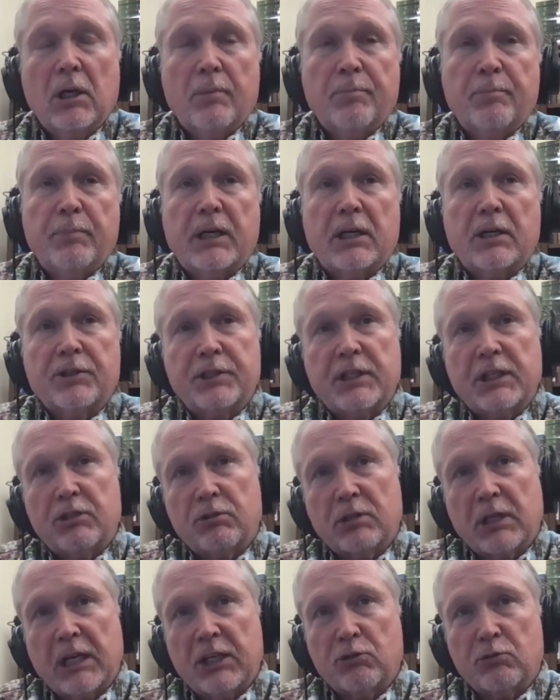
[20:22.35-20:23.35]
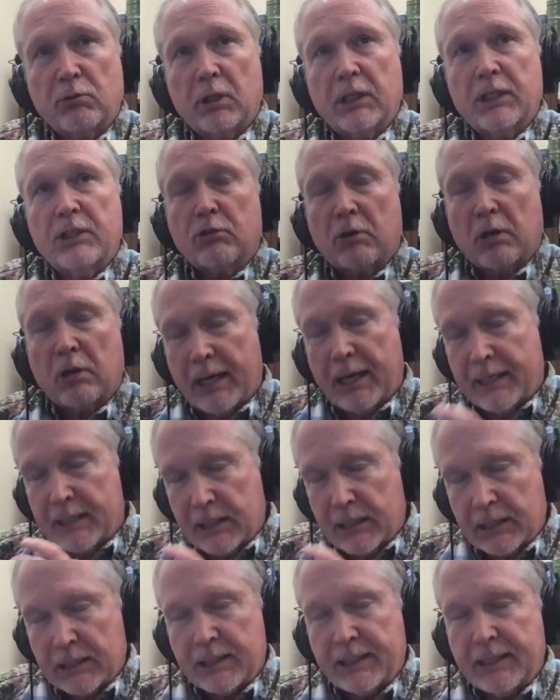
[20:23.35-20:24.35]
because he's really trying
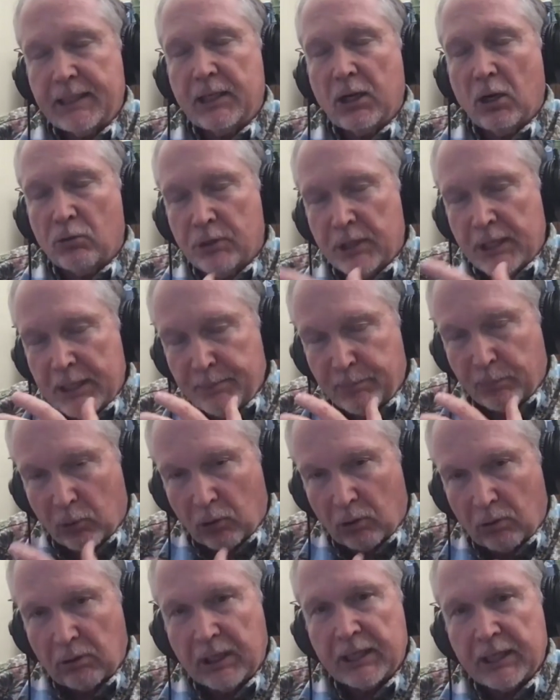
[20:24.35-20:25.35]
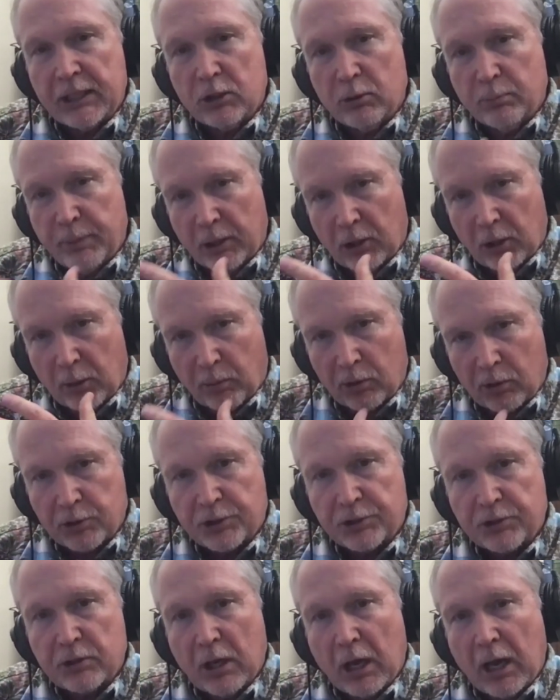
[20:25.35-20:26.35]
to go deeper into a
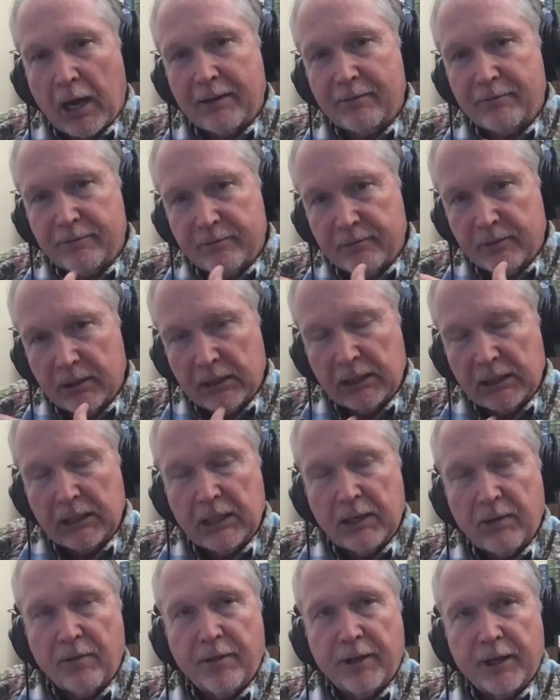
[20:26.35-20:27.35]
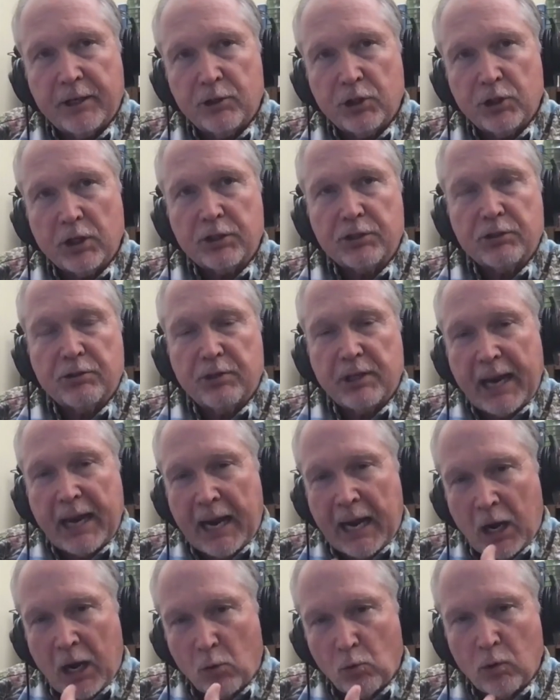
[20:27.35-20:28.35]
person's life than just the
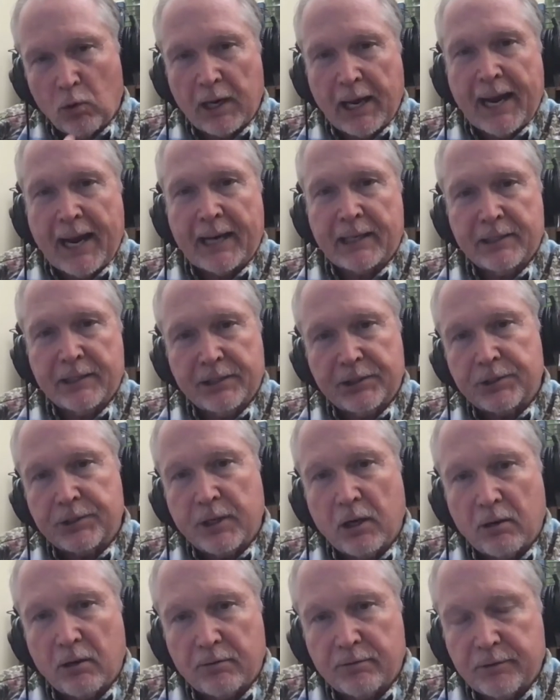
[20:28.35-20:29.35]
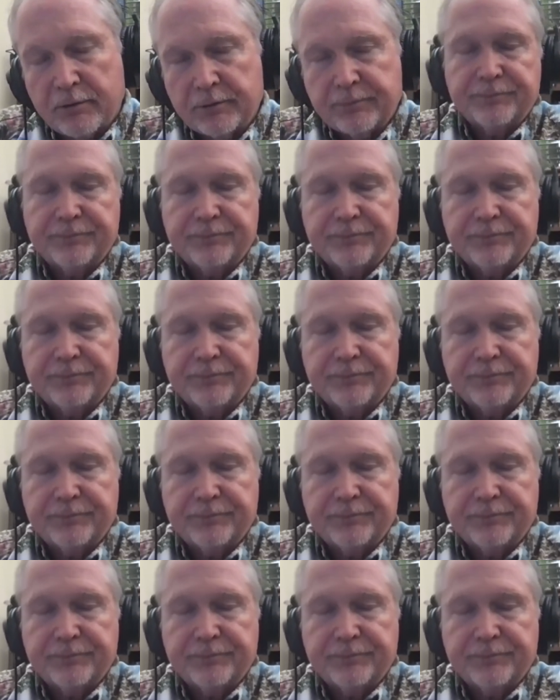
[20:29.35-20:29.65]
outward act itself.